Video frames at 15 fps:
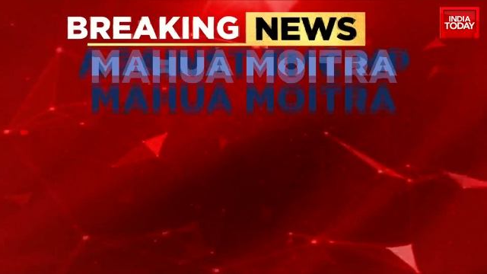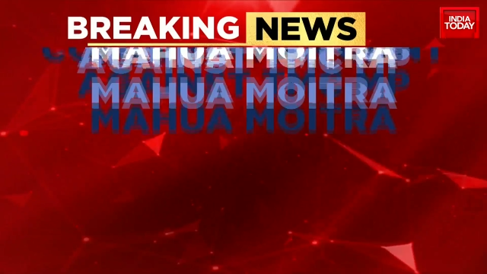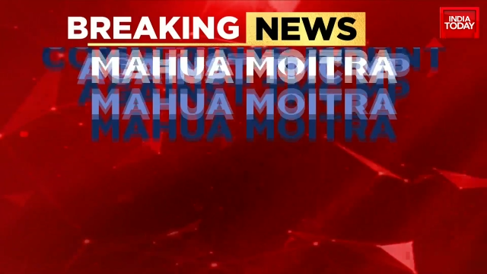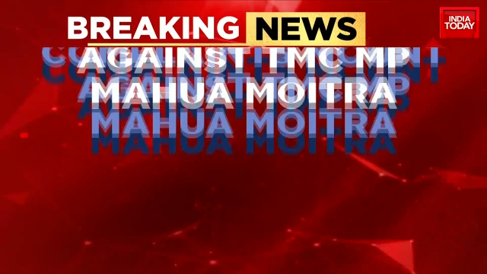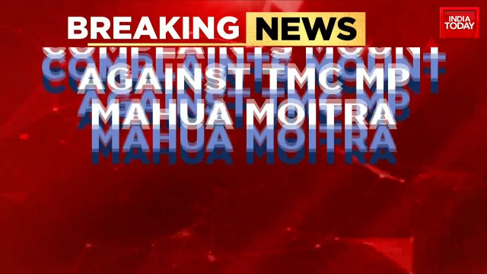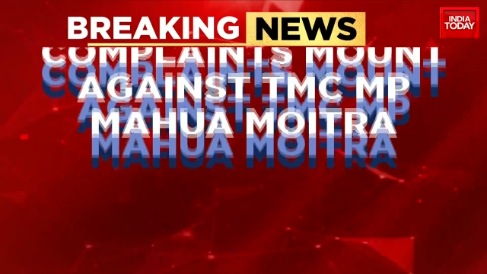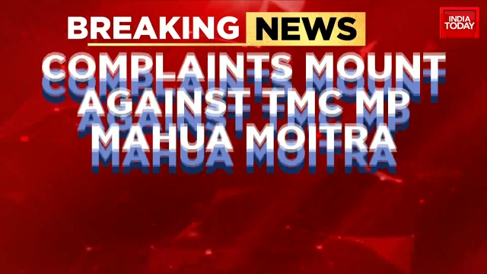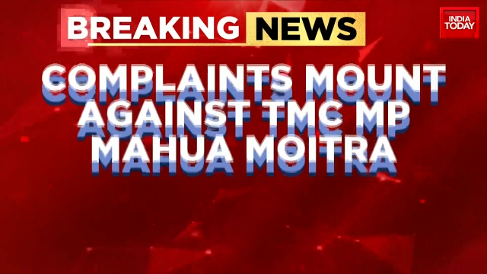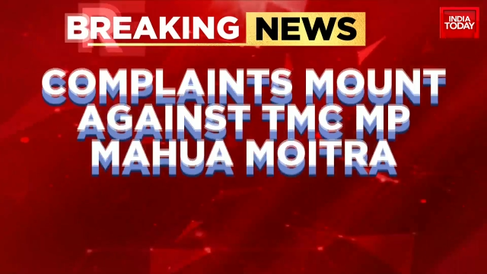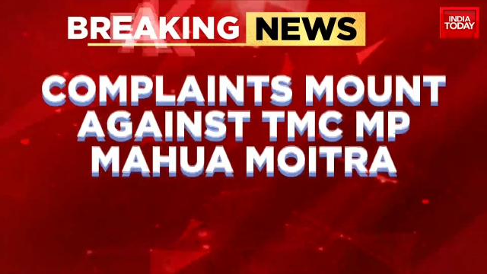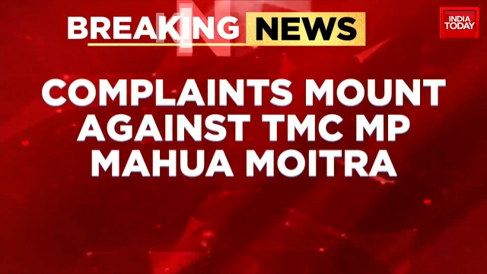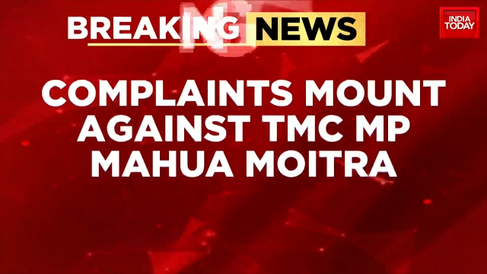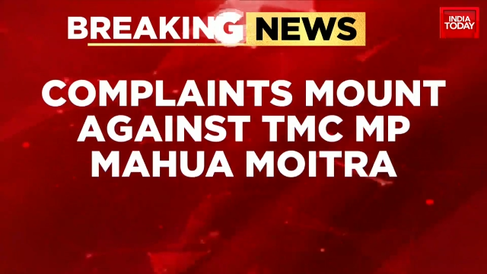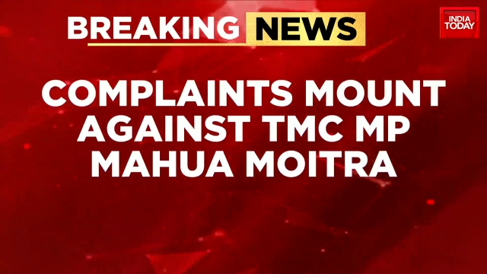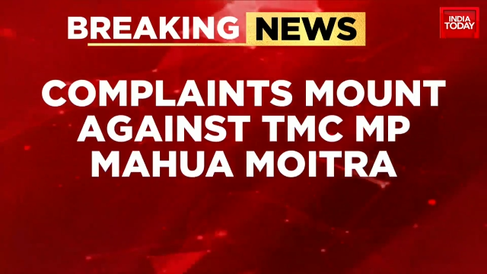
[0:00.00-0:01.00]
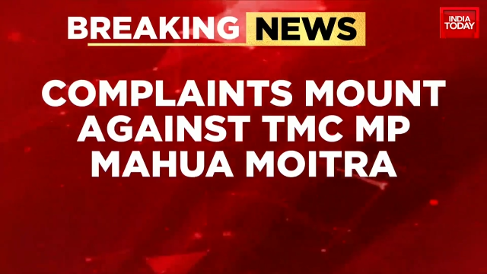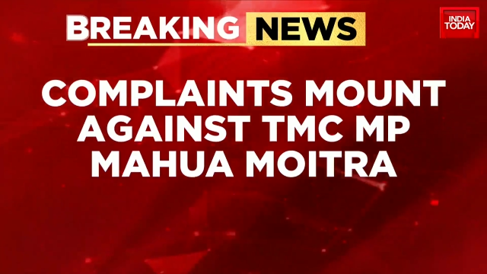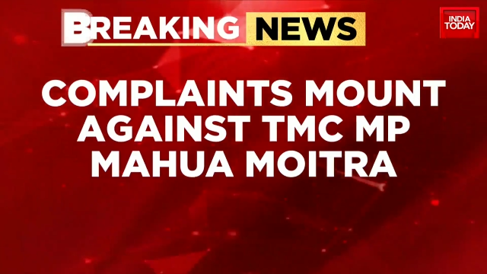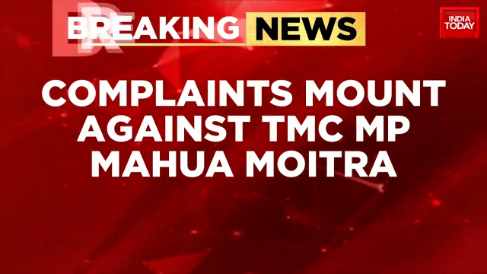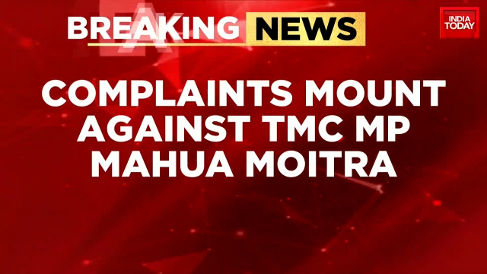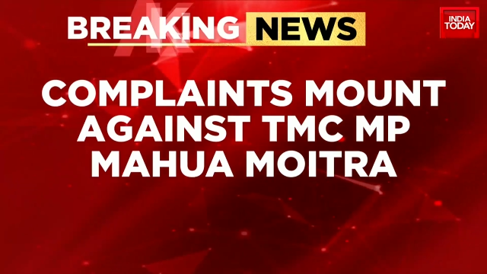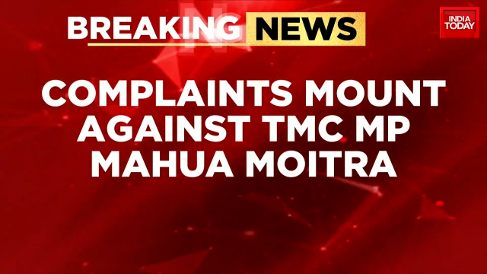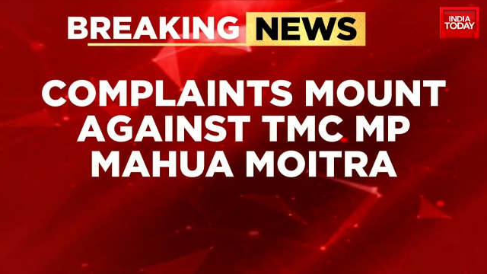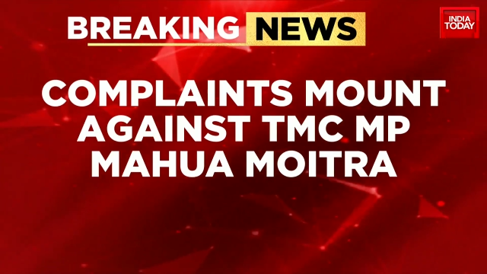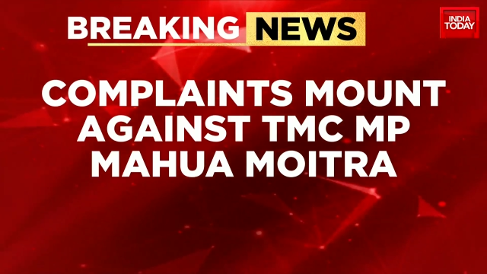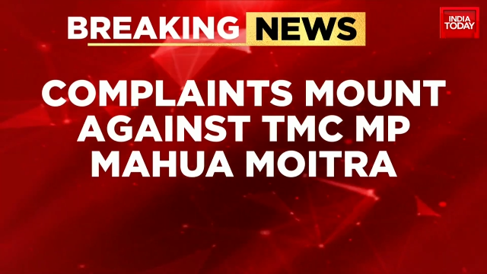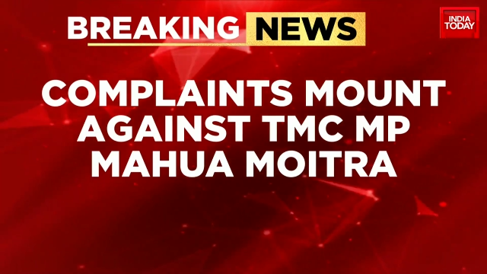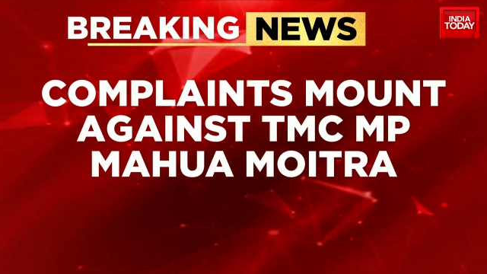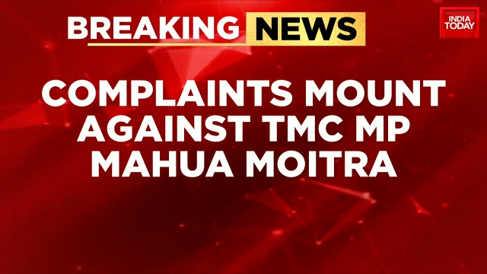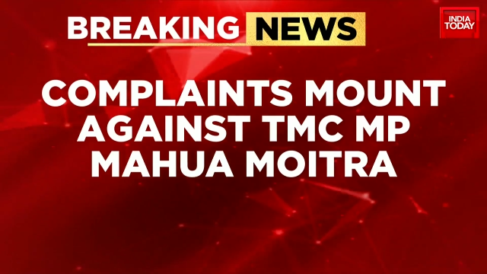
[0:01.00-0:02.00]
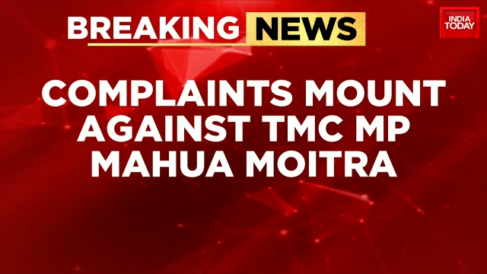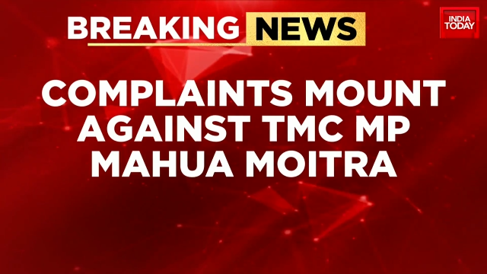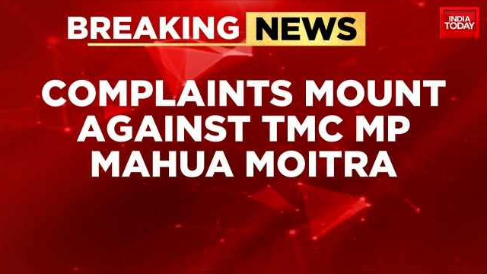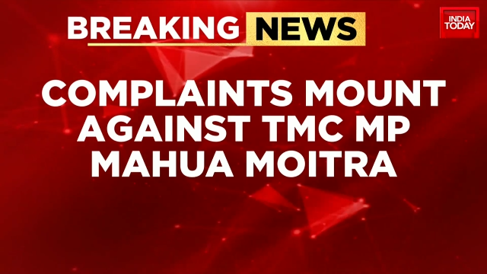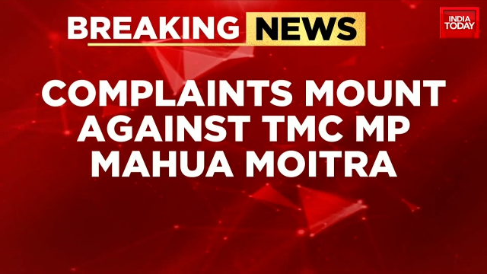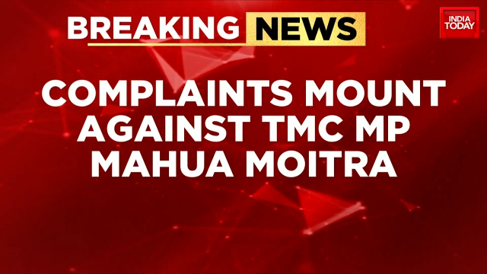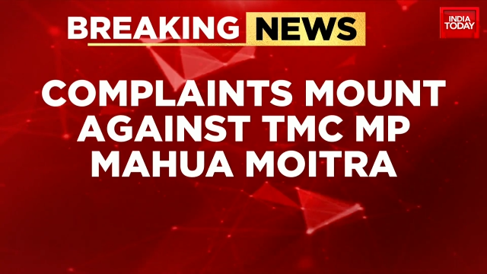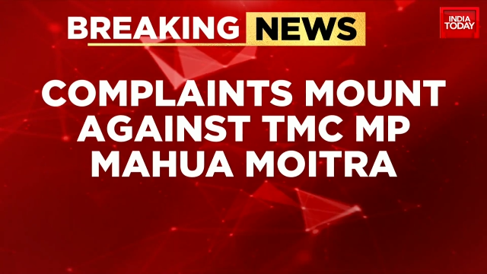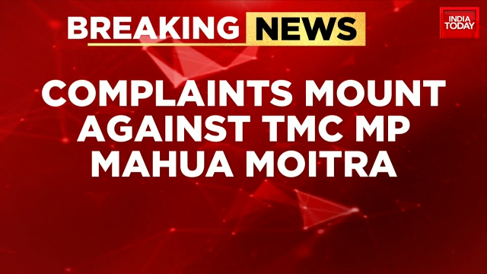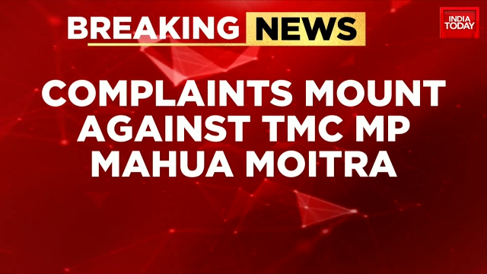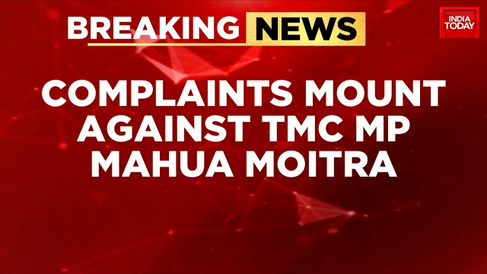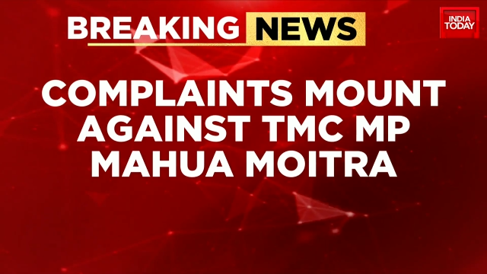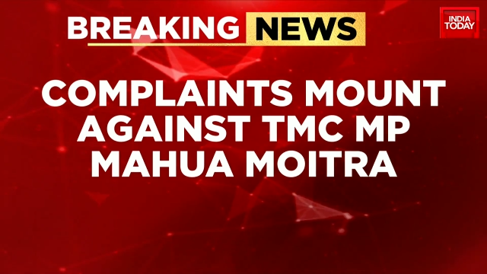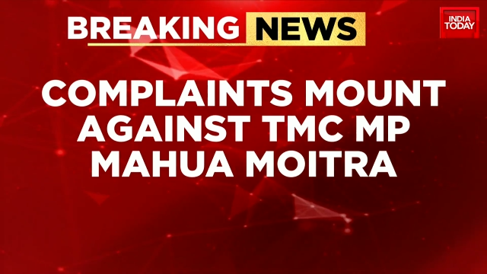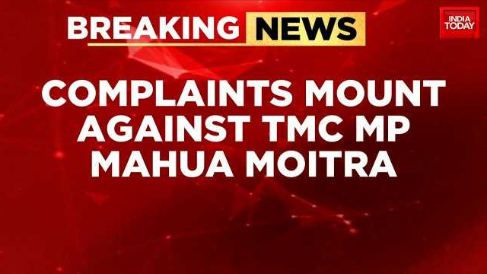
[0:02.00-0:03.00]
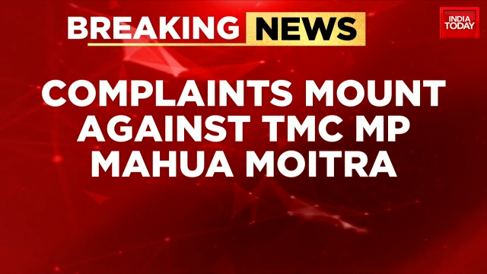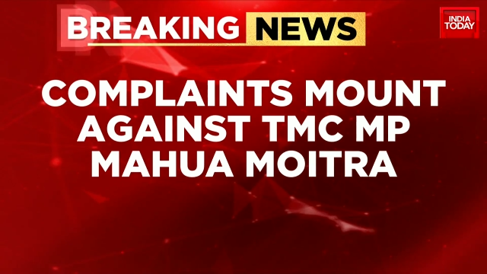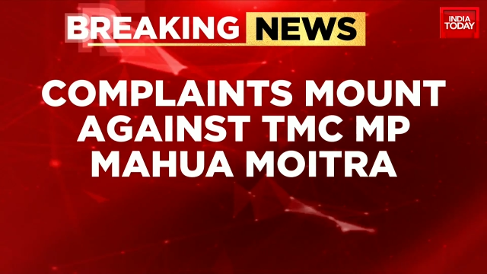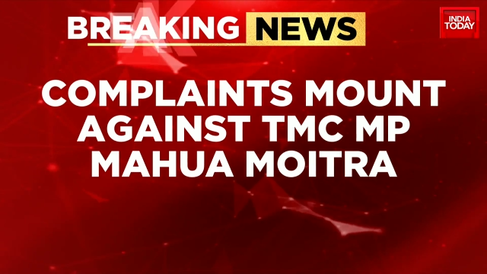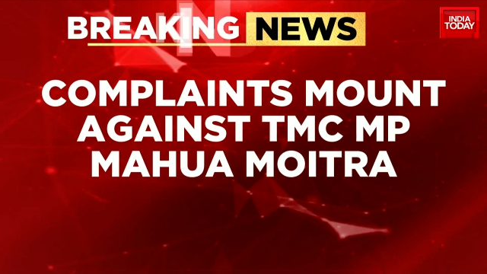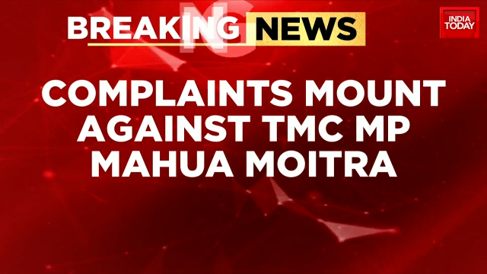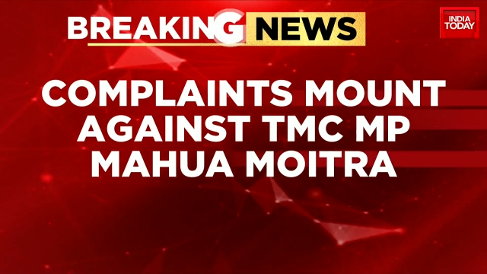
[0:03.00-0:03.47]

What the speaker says: (no speaker visible)